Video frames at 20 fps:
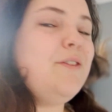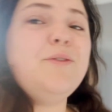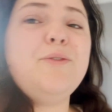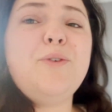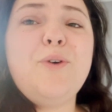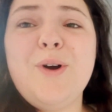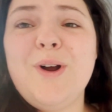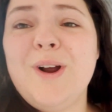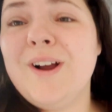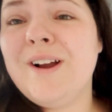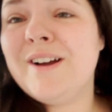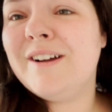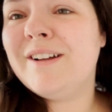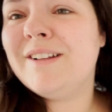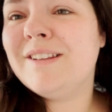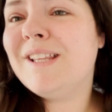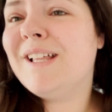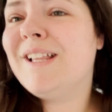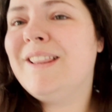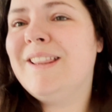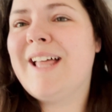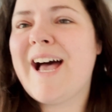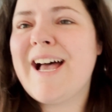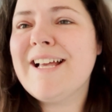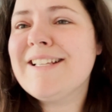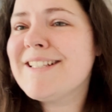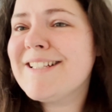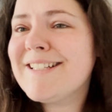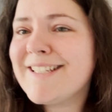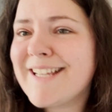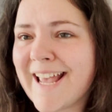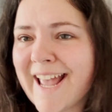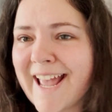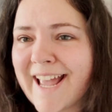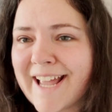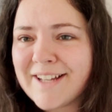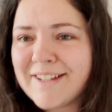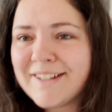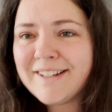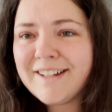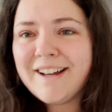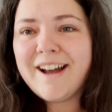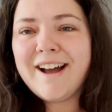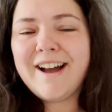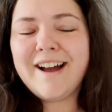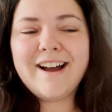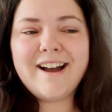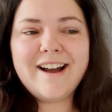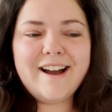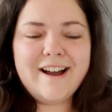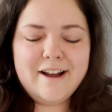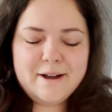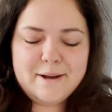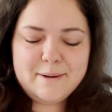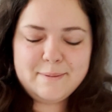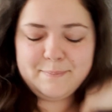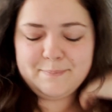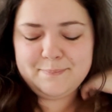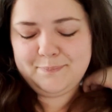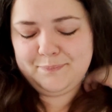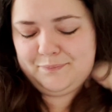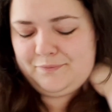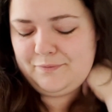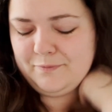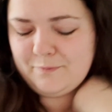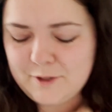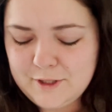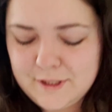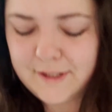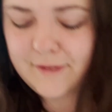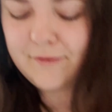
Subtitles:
For the last day, first